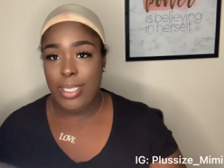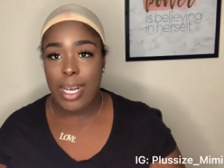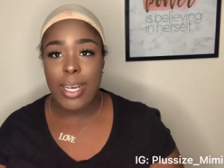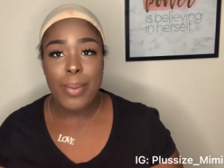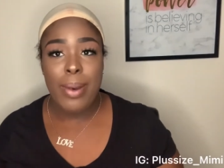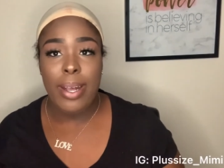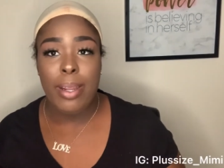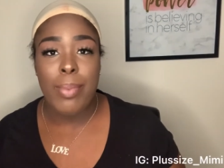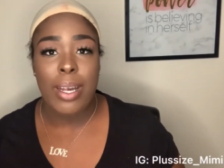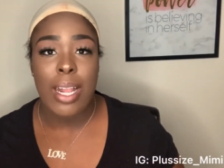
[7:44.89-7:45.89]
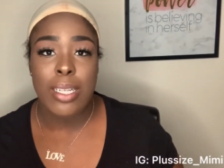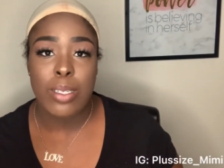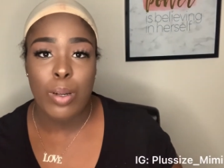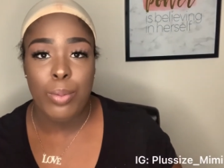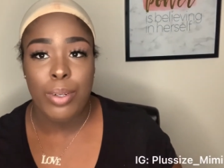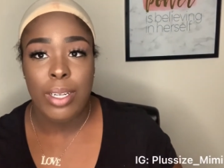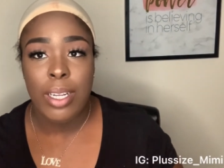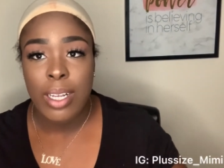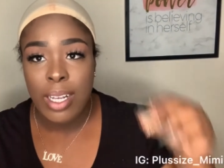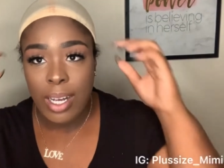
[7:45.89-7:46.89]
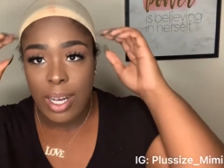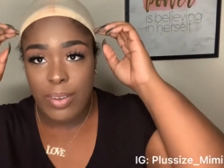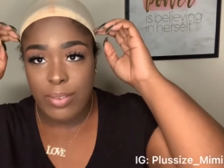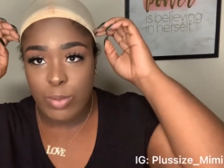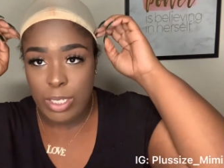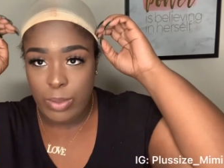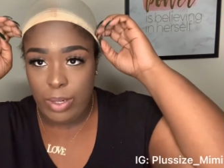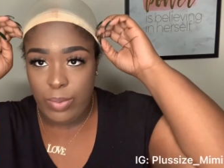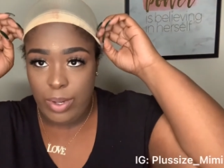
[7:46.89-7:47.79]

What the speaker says: I cut my hair back in October of 2021.